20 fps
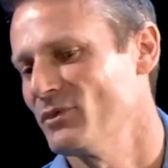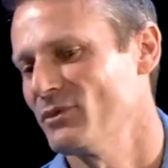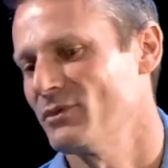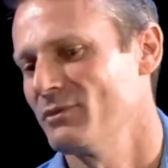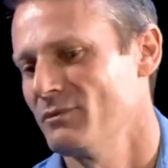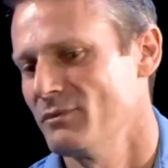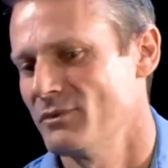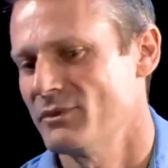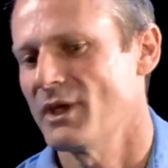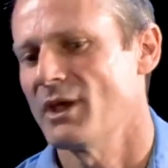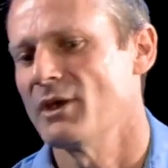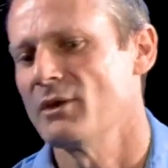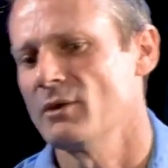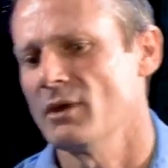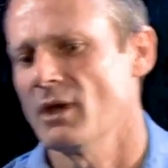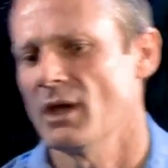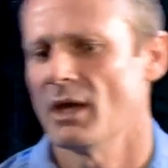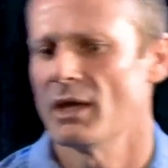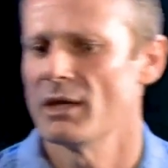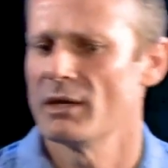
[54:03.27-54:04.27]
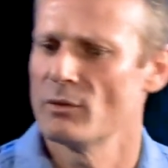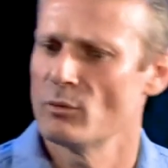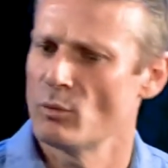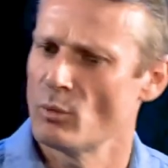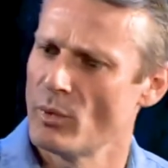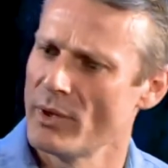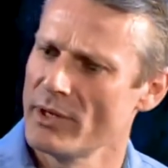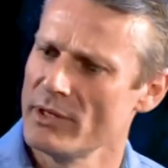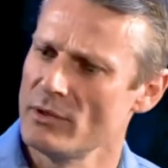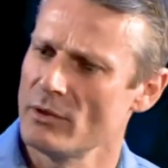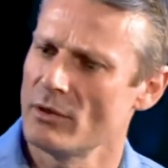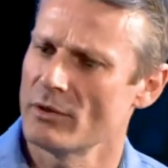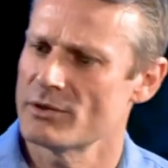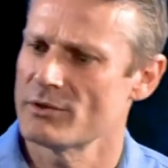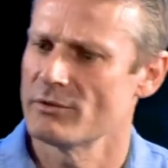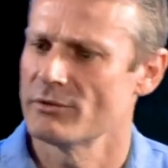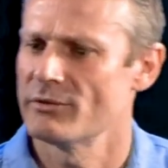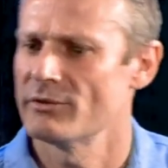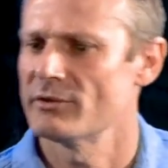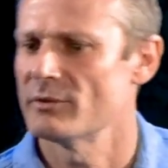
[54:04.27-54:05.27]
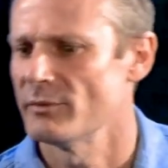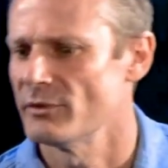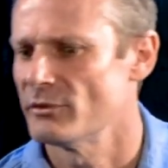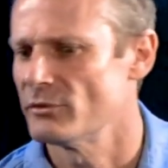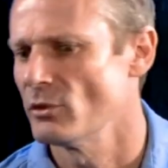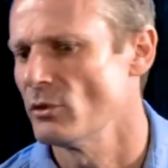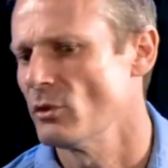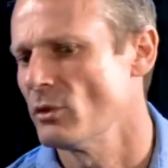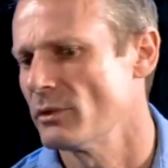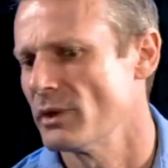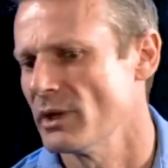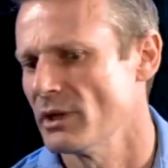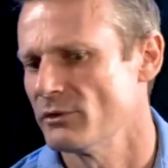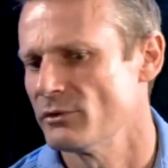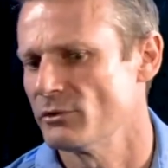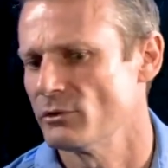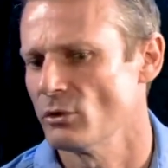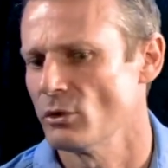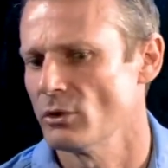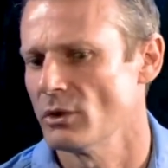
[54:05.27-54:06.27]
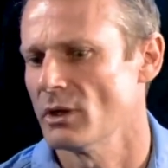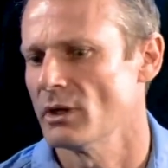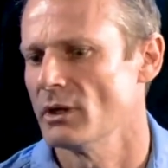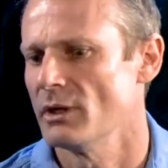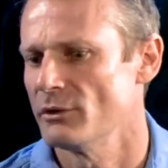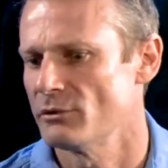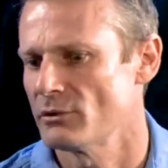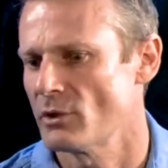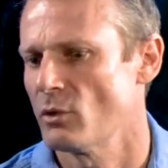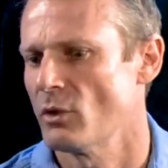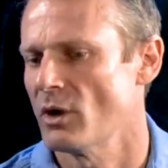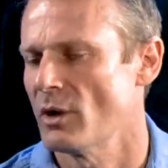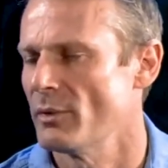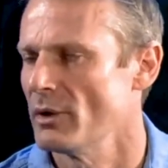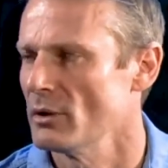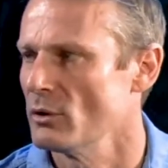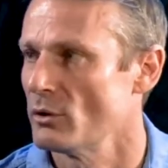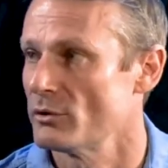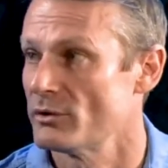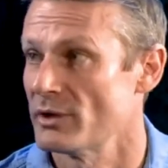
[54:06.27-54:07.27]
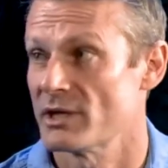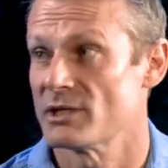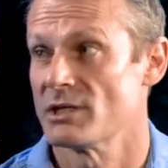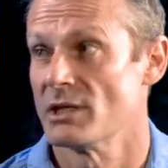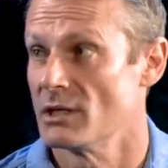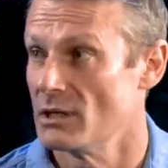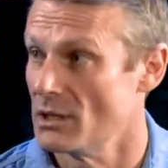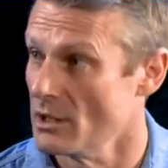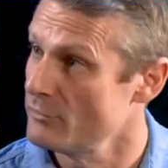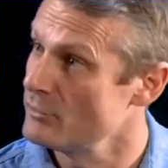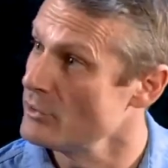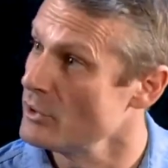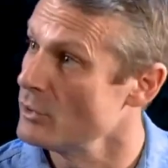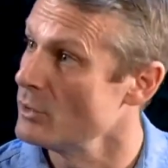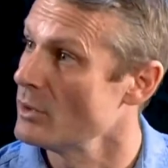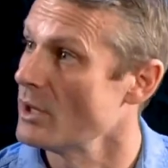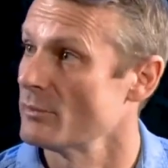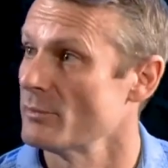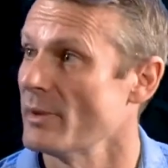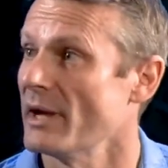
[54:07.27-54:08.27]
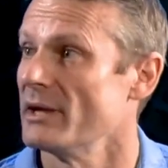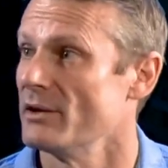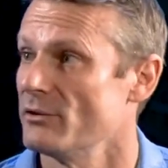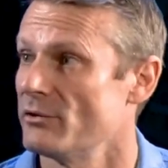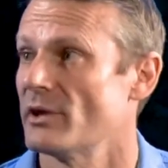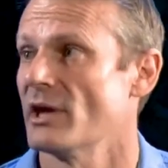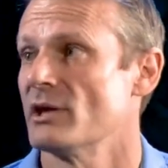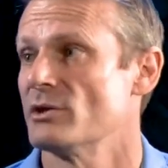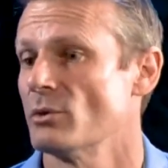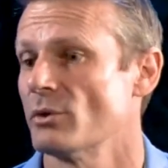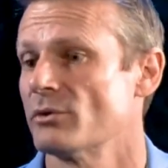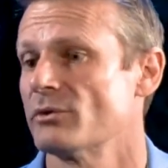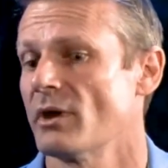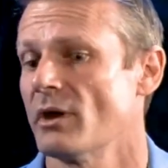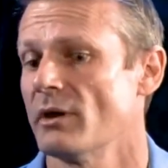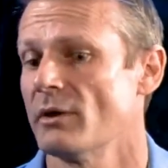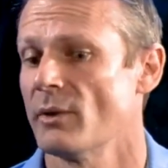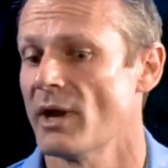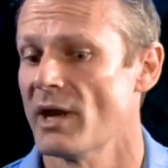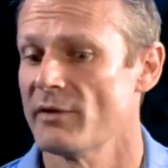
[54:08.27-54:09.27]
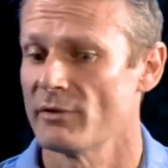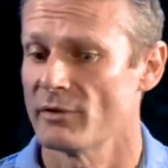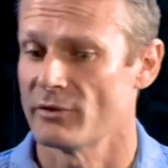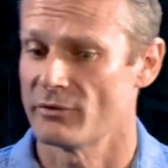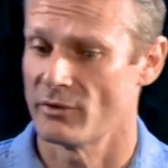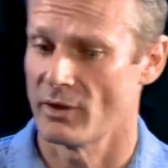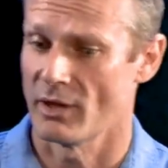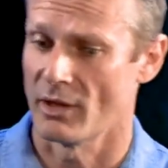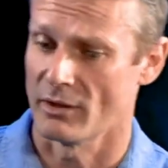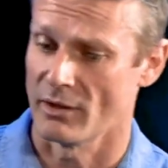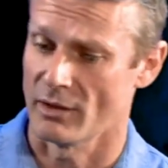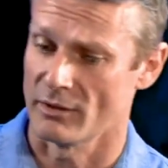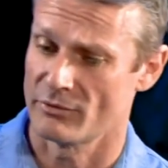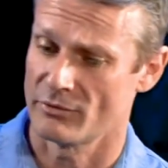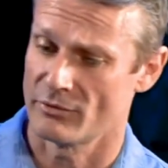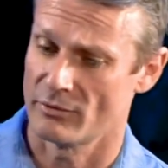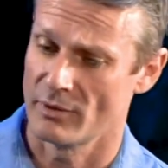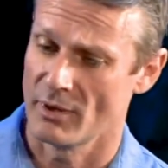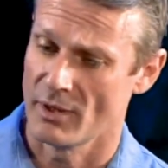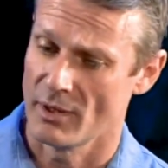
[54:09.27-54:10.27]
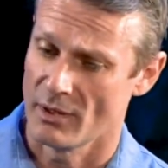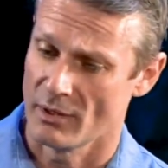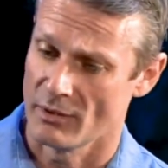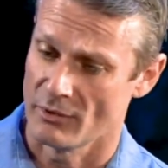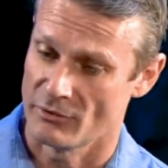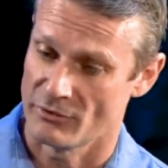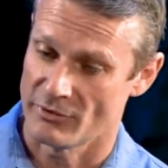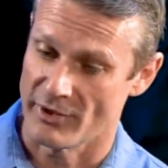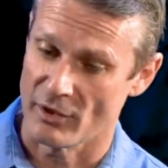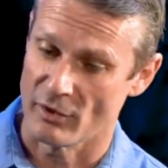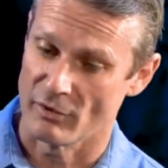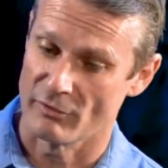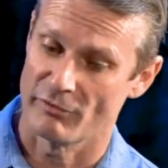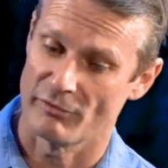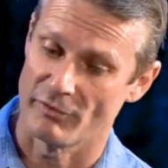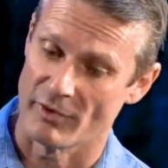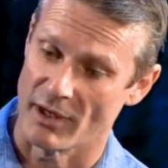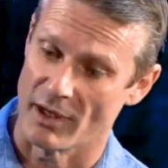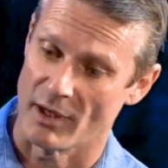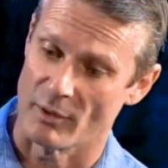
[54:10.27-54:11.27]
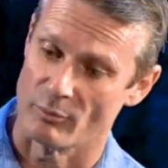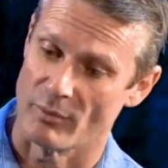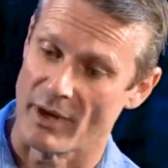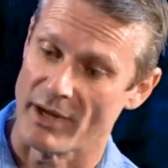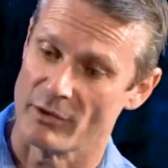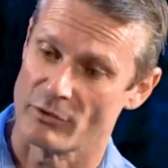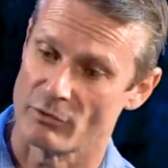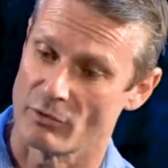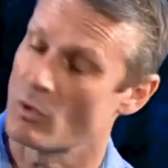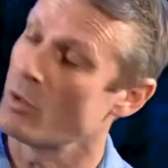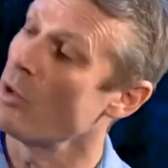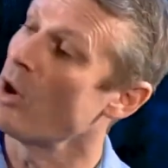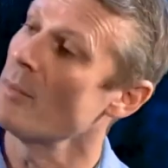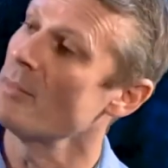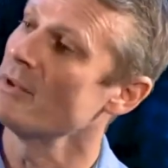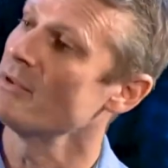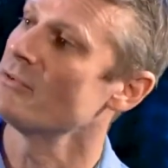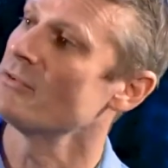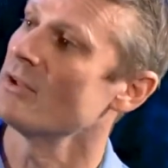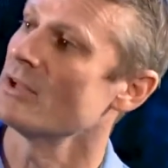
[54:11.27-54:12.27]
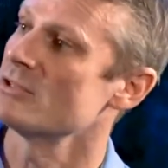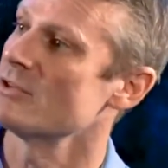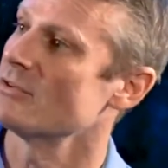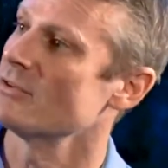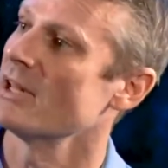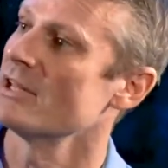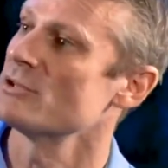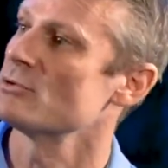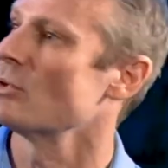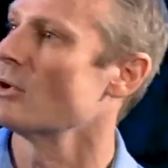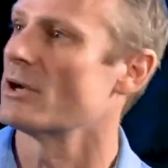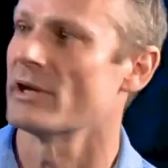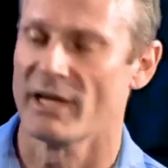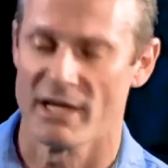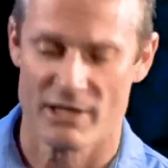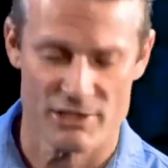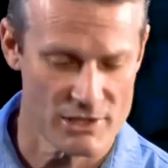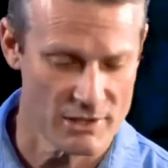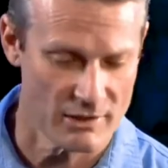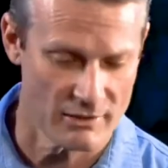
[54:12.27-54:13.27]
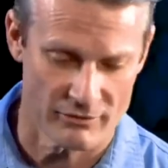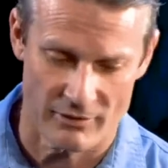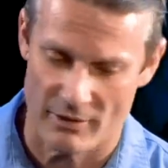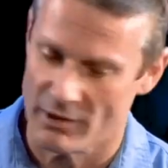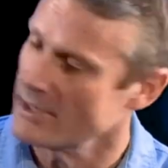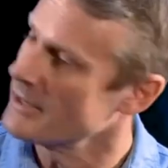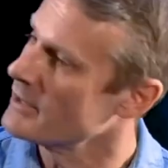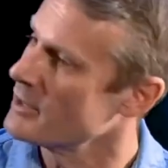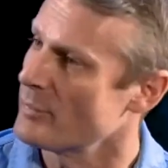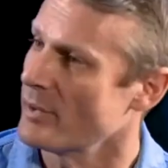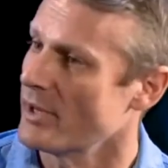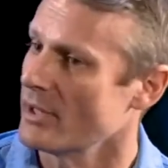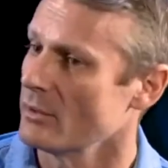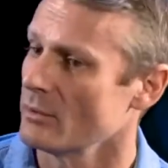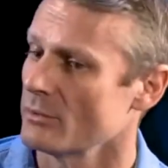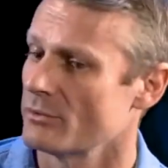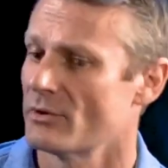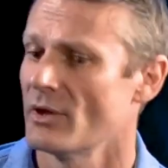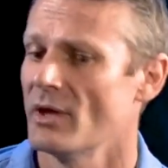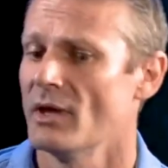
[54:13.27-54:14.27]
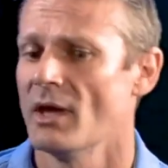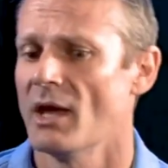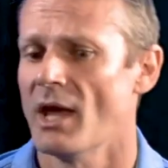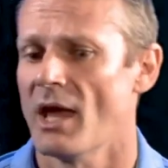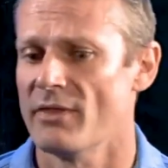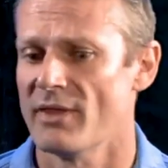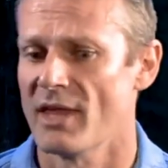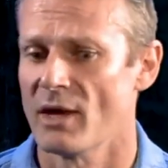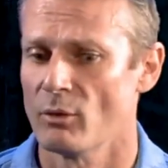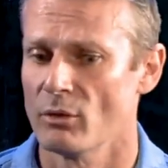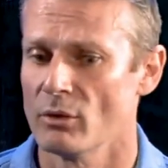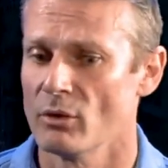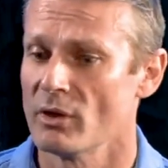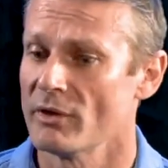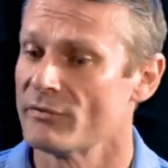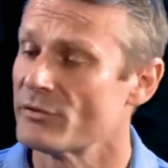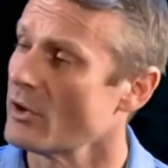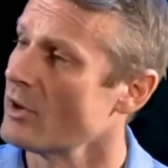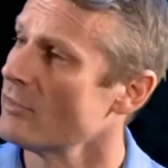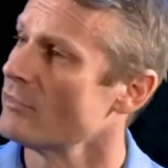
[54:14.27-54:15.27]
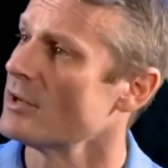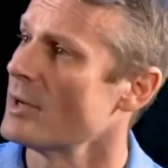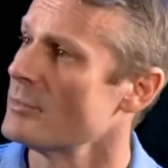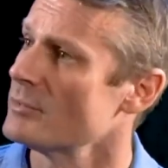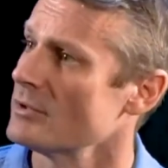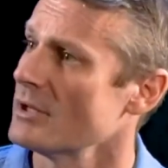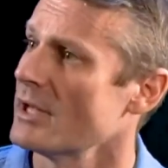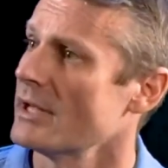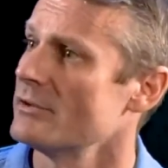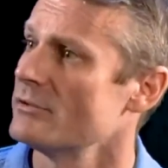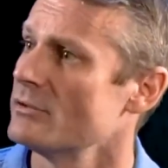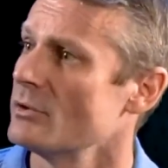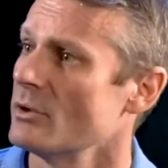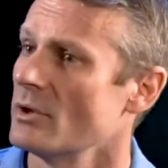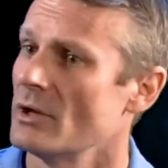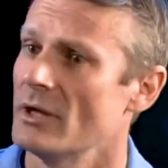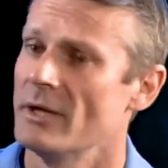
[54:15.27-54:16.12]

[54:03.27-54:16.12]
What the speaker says: So when you got your system installed, the installer is required by law to actually give you a maintenance schedule. So you'll have a set of maintenance requirements, such as electrical connections, cleaning the panels, and that will all have timeframes related to it.